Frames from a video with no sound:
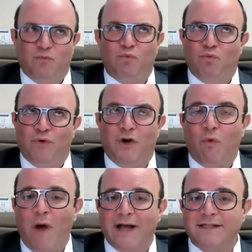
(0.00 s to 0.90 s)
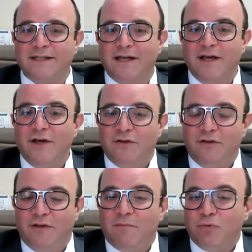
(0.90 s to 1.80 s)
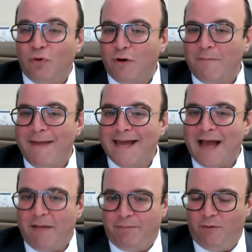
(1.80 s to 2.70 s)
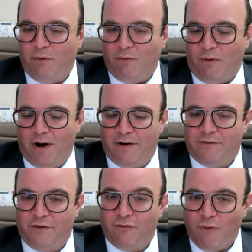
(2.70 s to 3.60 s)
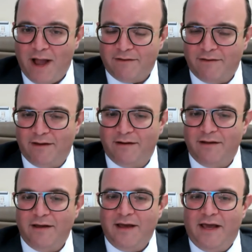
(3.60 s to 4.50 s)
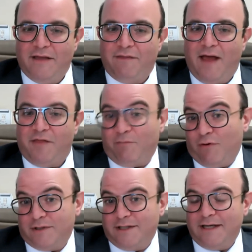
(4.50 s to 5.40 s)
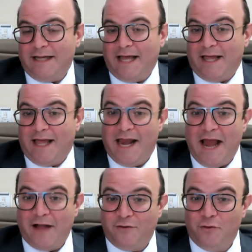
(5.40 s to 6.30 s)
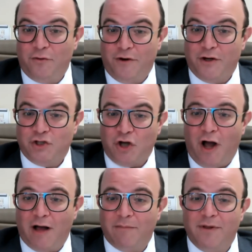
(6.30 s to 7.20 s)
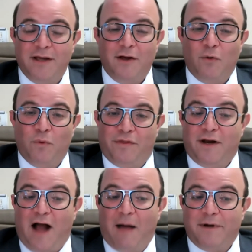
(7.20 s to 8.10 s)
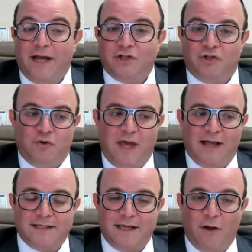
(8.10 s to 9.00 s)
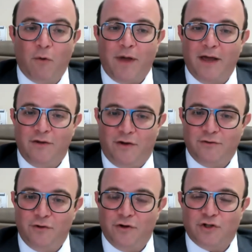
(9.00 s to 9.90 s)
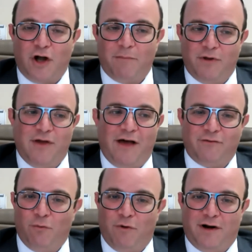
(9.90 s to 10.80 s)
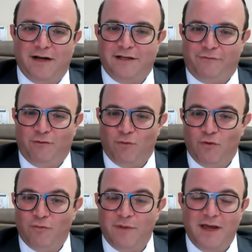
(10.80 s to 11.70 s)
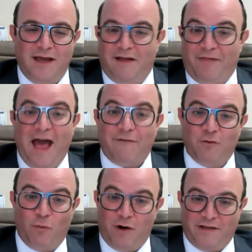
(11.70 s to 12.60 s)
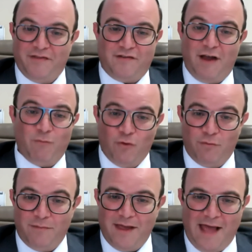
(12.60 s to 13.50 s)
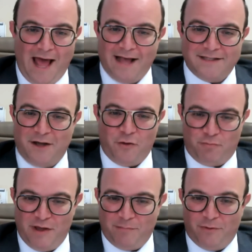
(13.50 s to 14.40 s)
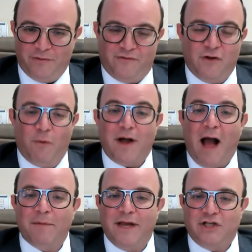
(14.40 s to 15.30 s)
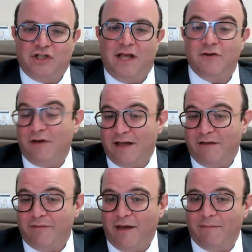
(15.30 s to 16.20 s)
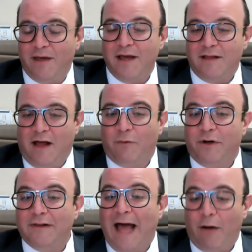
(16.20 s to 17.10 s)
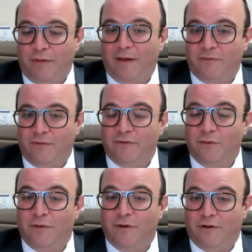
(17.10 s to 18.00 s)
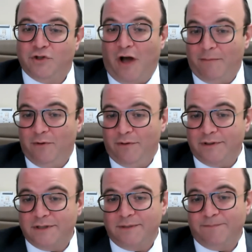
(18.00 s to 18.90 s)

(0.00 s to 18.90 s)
request, the employer may not be required to grant it, in that the person cannot do their job with an accommodation. You can't say, okay, you can do your job, but you have to work in a different room if they have to work in the same room as other people. There's no accommodation that you can give them that would allow them to do their job duties.